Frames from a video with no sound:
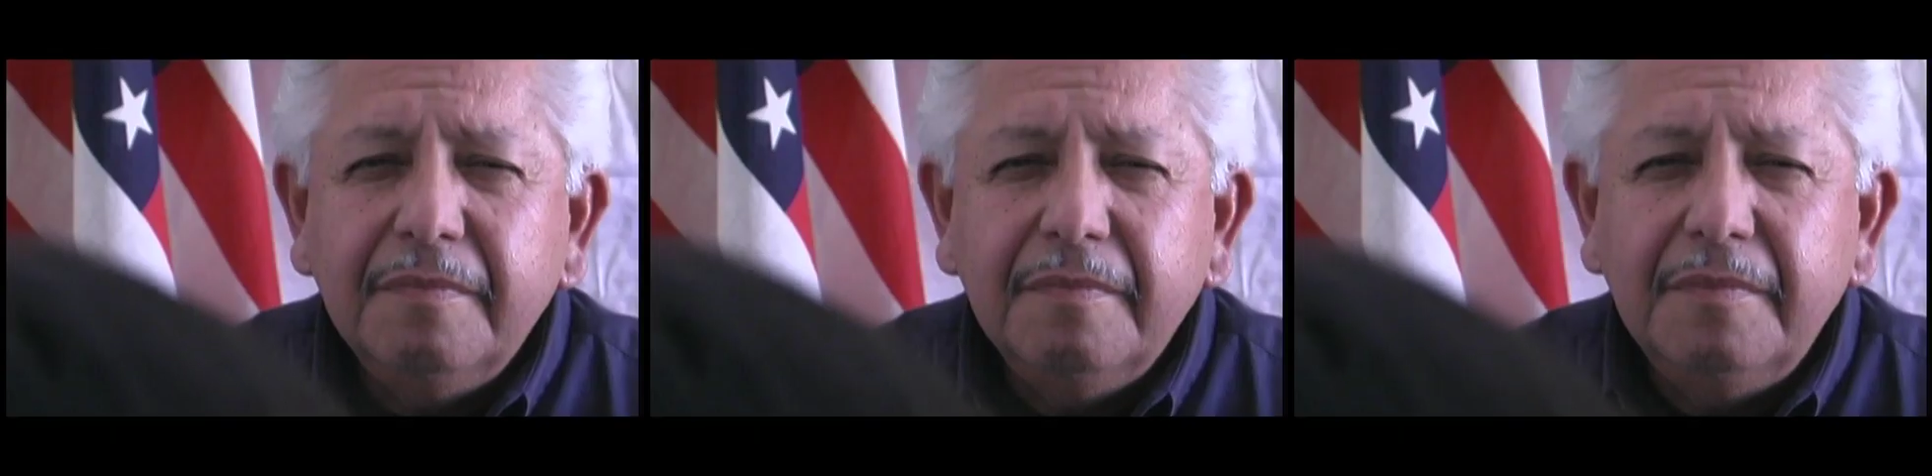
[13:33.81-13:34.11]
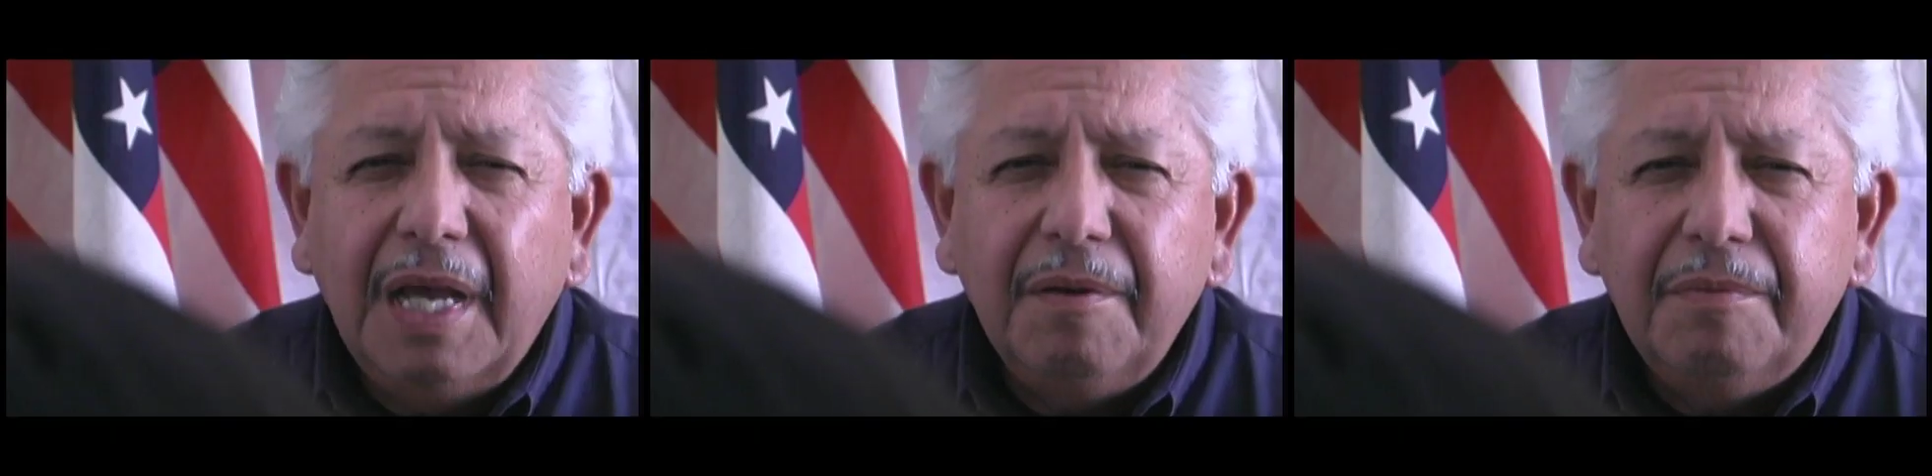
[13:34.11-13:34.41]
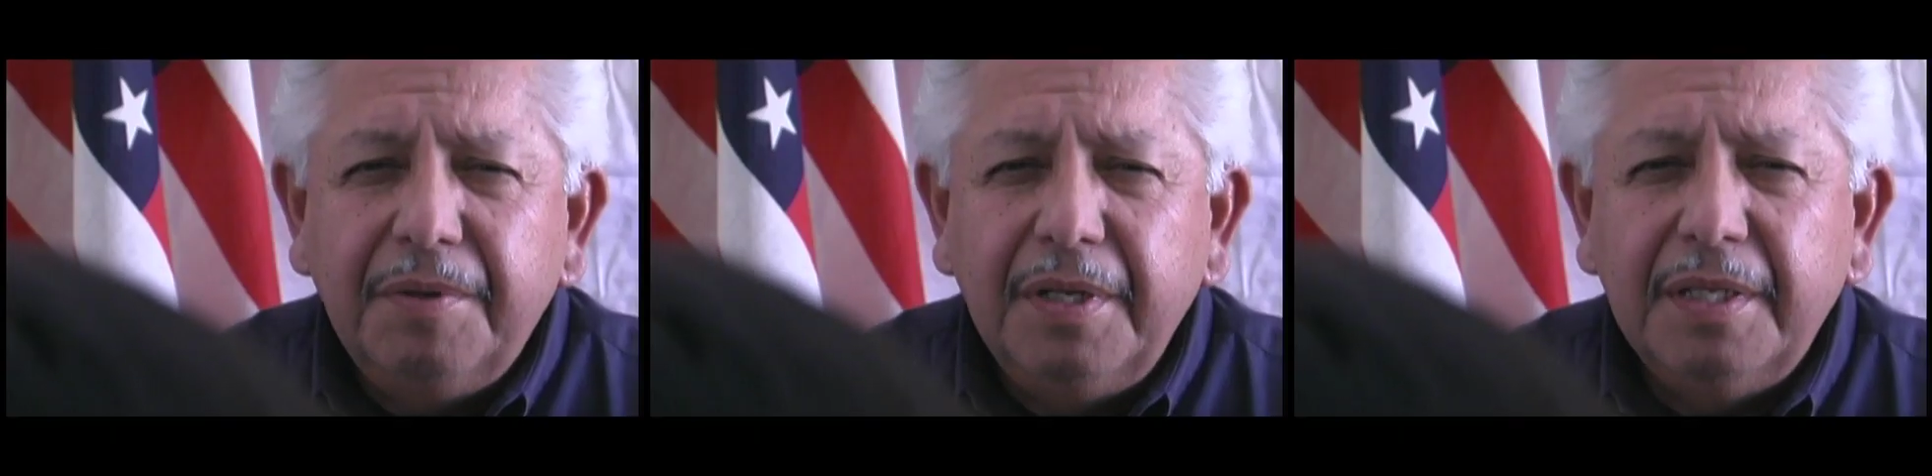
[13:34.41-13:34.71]
Not
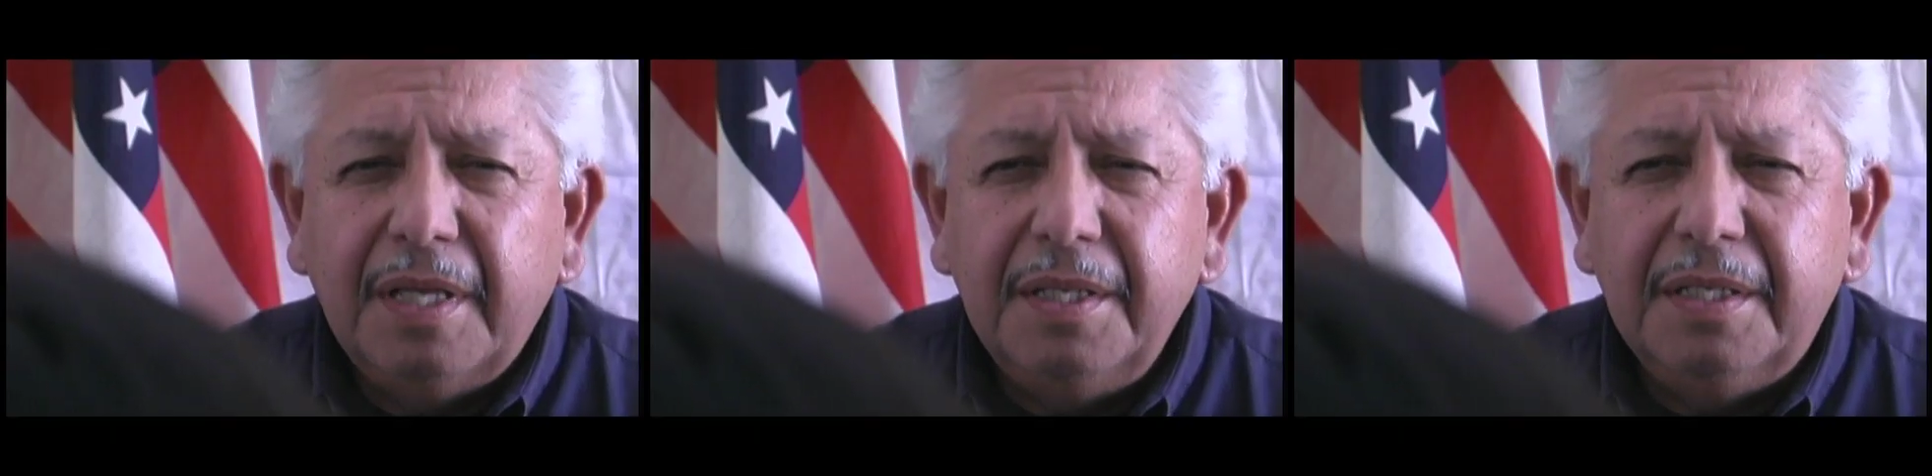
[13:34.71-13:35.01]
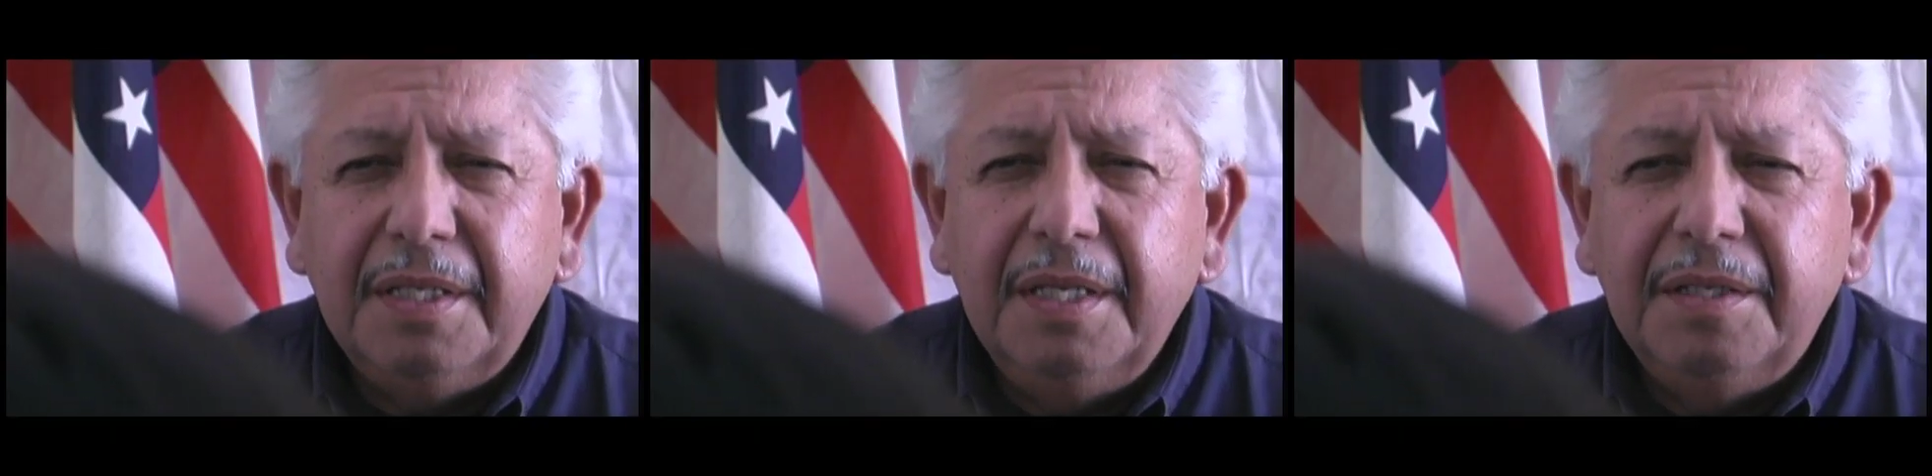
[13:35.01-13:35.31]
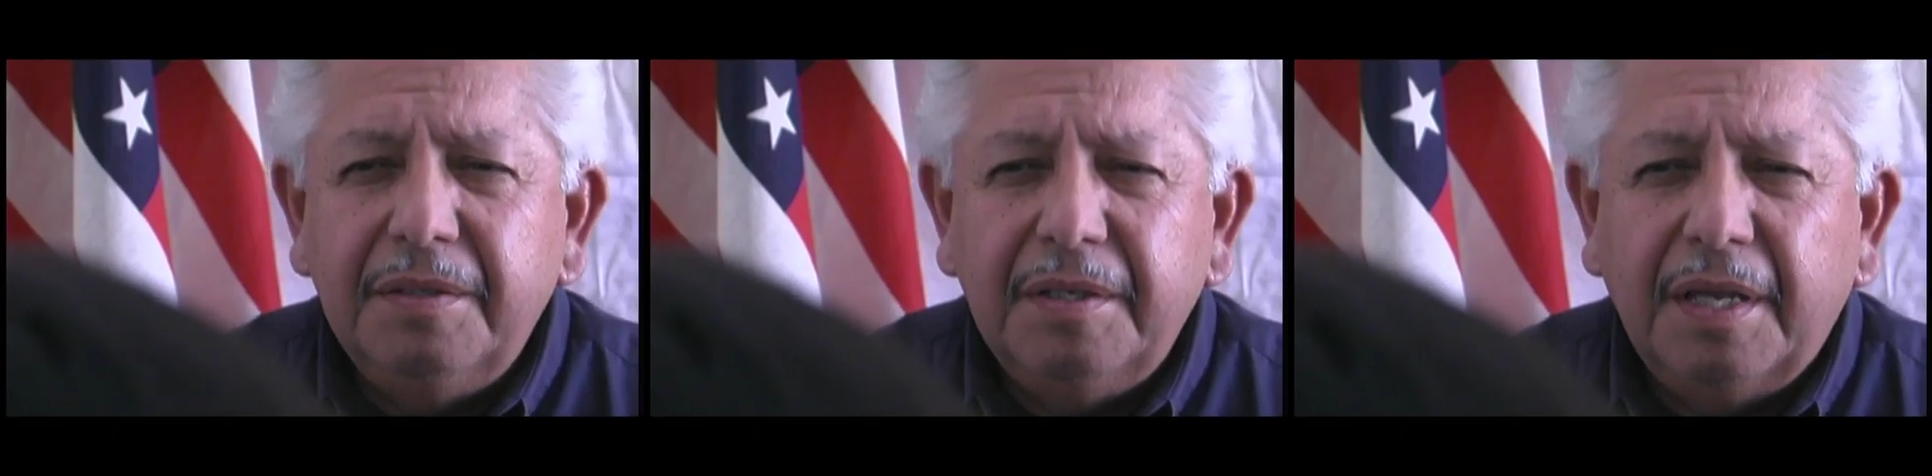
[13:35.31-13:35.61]
really. I think,
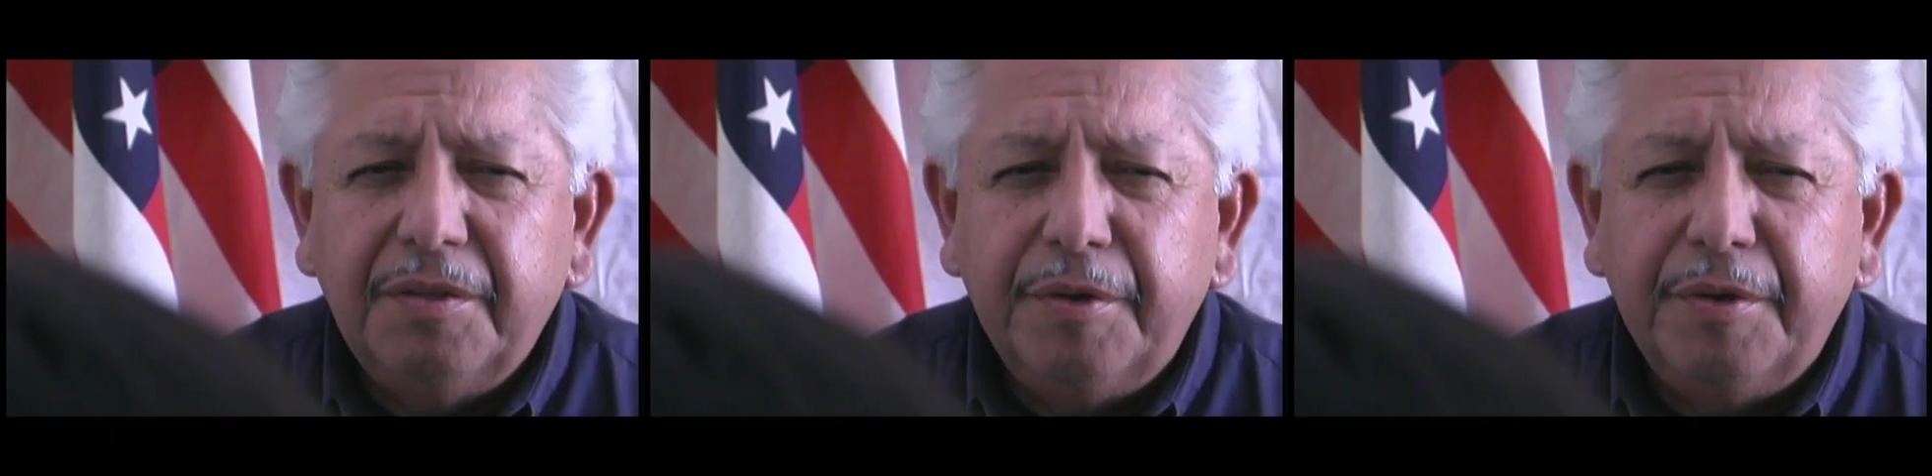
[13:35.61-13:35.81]
again, you have to